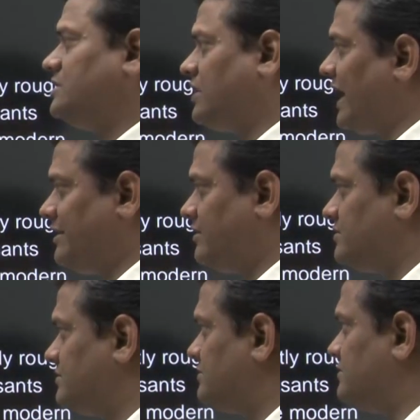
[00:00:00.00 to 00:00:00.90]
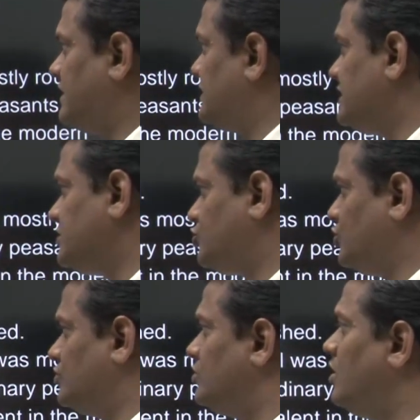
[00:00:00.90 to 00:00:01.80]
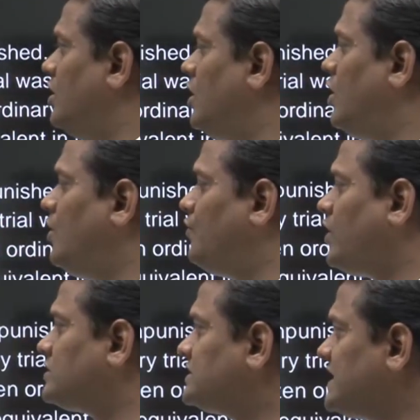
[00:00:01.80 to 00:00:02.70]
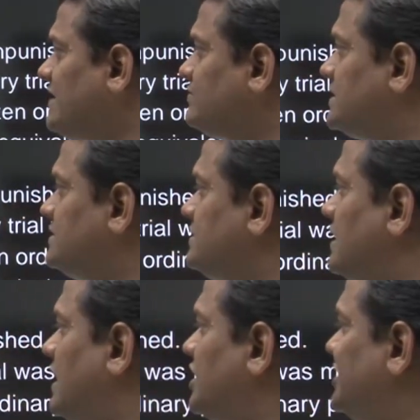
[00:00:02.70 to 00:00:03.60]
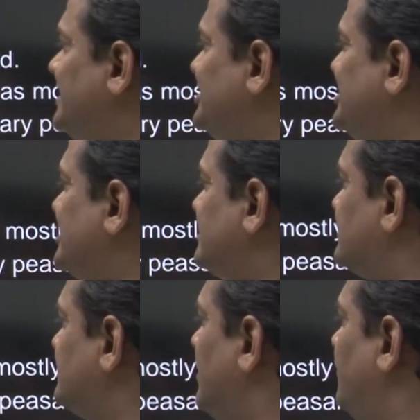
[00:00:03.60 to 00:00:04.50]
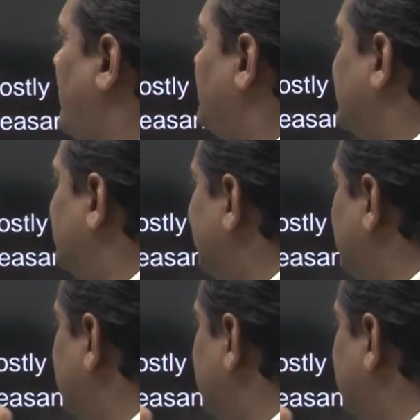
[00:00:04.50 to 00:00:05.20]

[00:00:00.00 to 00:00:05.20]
Right. This is true. For 700 years from the 6th